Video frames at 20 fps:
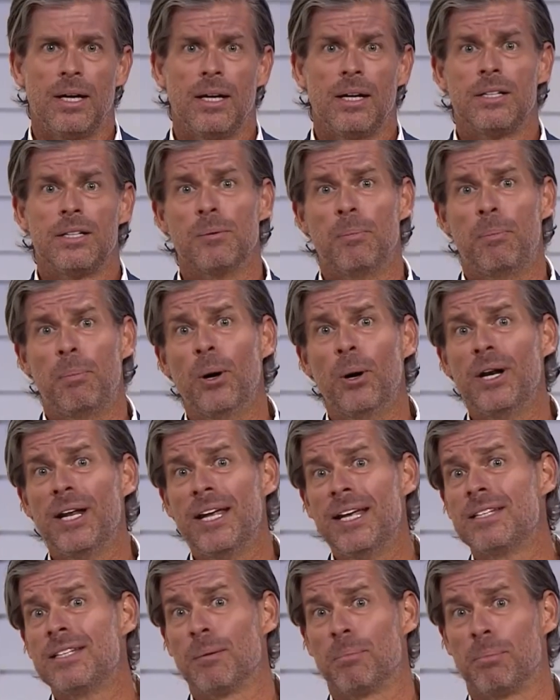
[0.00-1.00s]
To put
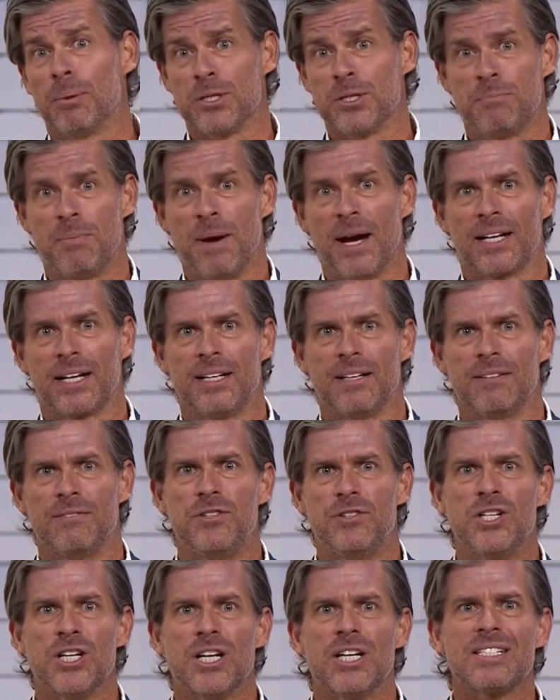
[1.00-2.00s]
into perspective
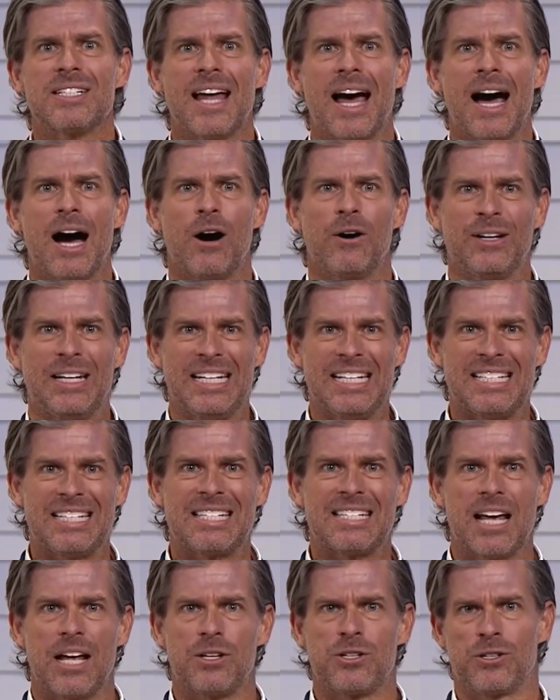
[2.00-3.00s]
just how
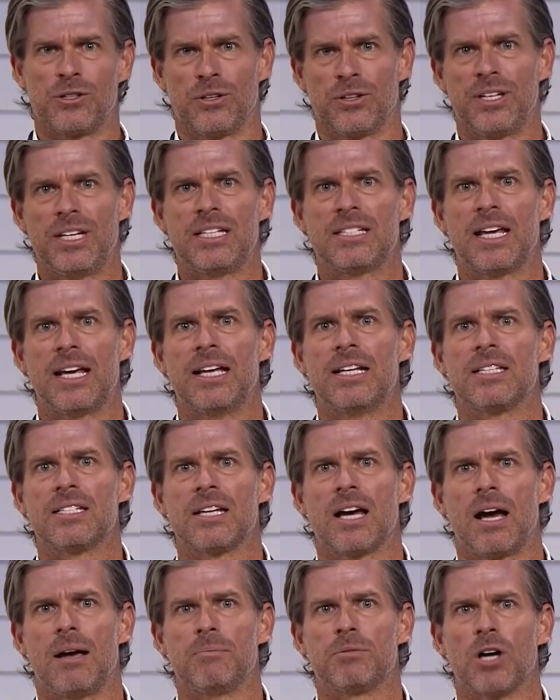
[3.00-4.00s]
essential these
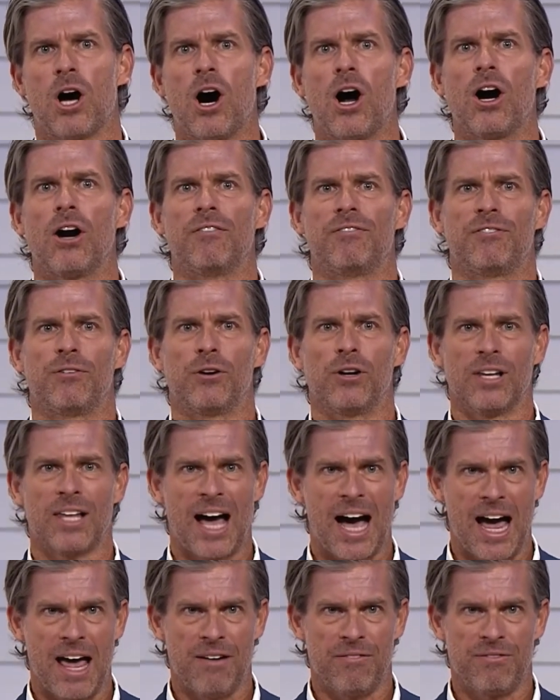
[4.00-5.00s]
enzymes are for
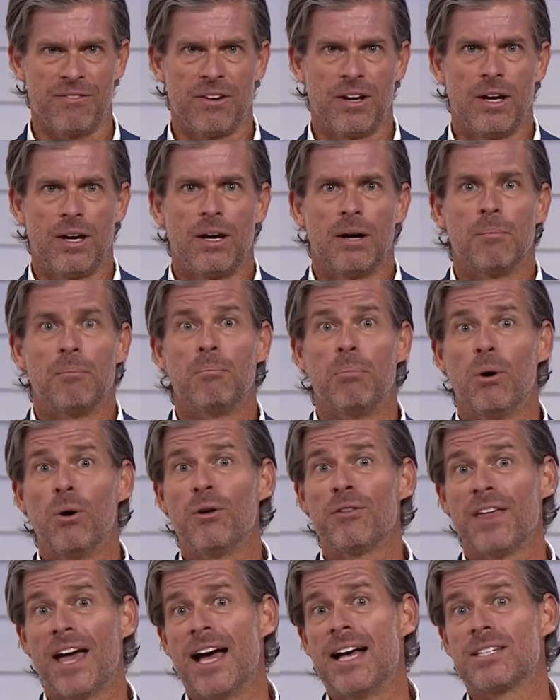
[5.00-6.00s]
life,
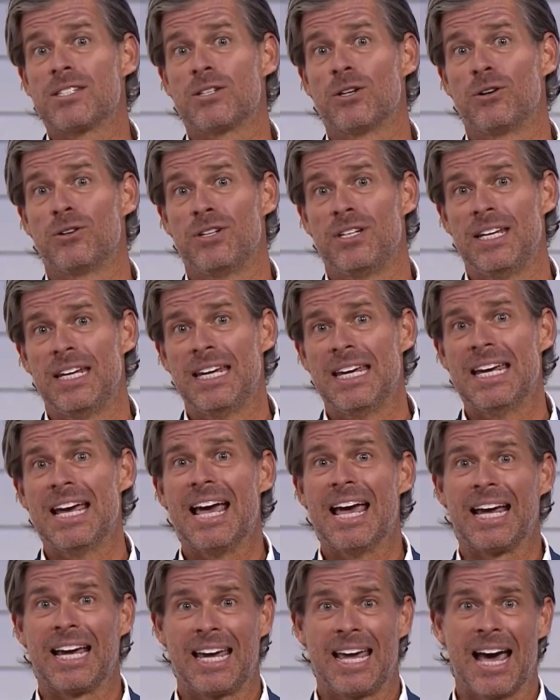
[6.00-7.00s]
both SOD
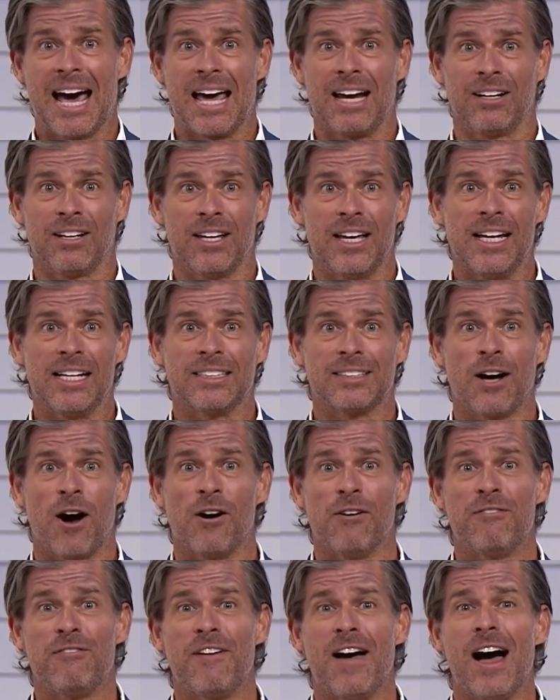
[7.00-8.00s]
and catalase
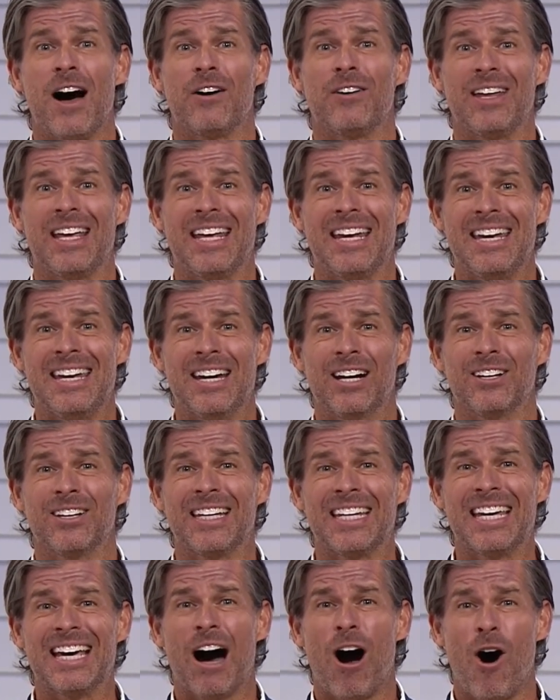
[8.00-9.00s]
are found in
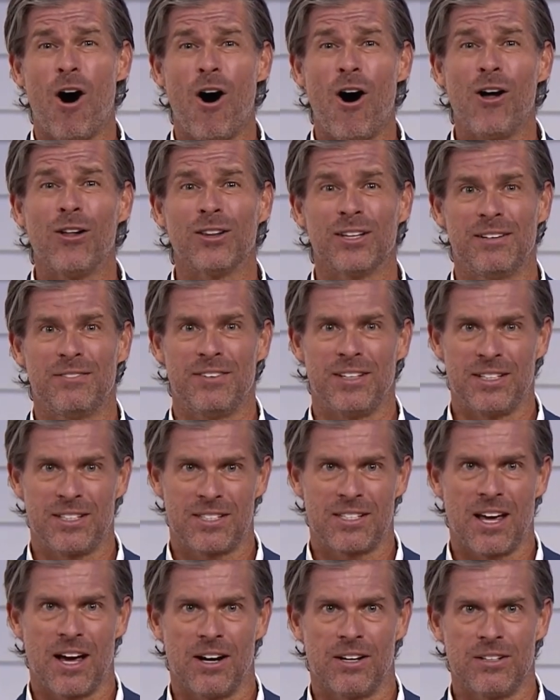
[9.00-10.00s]
nearly all living
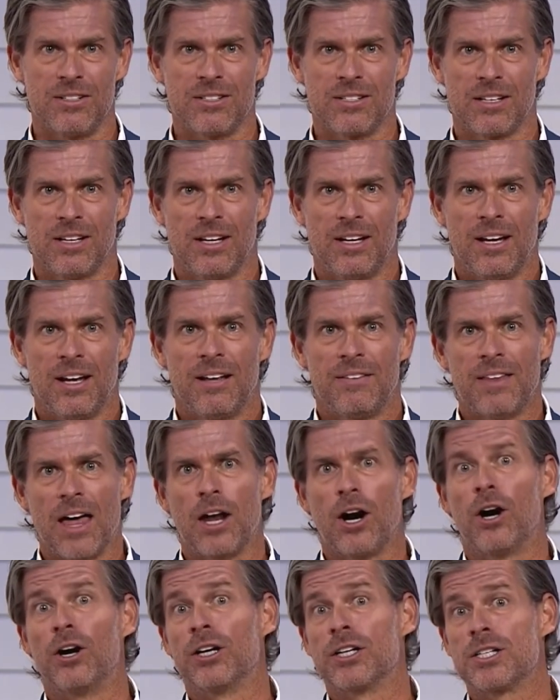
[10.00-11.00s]
cells that
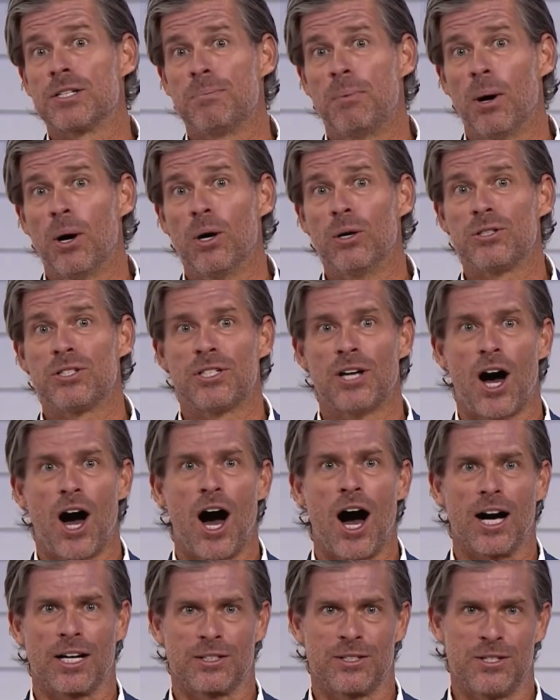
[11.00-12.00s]
are exposed to
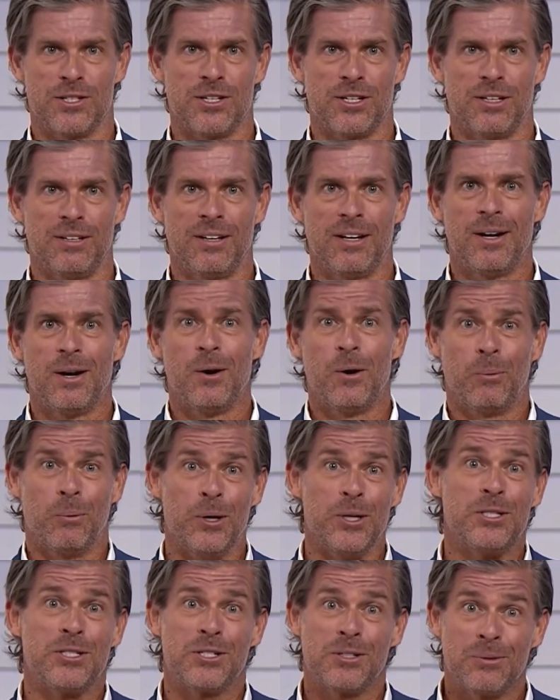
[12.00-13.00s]
oxygen,
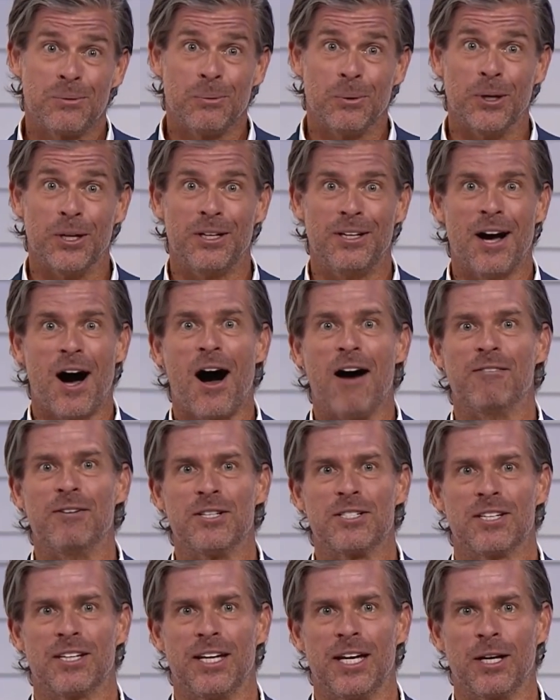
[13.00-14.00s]
which would
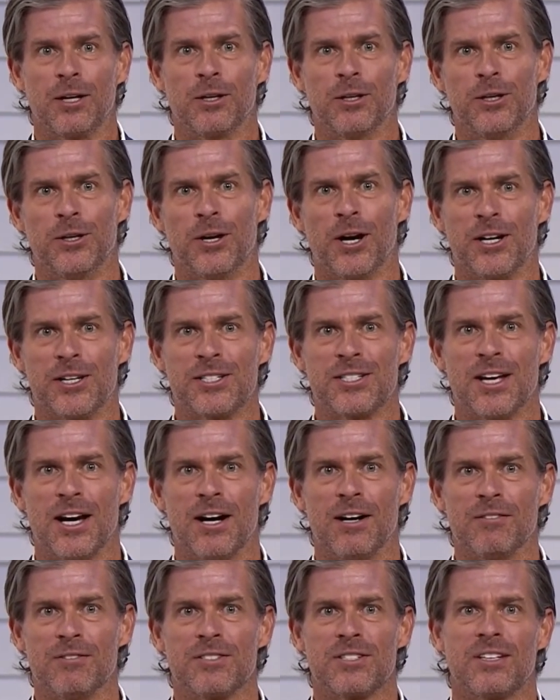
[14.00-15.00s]
obviously include
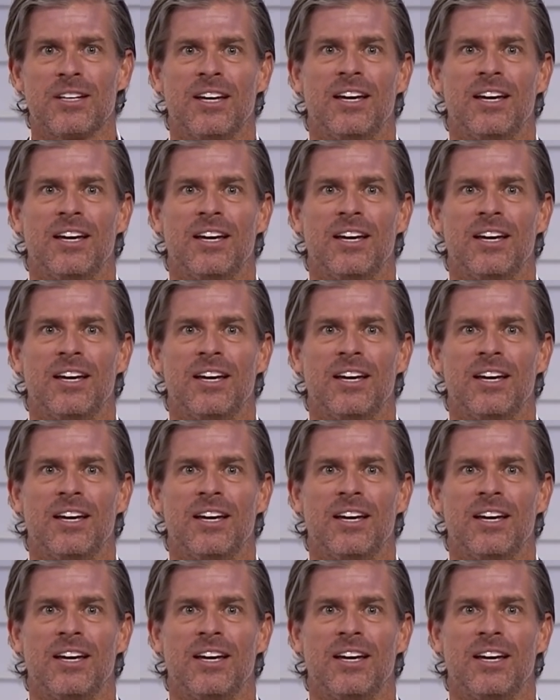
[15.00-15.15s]
ourselves.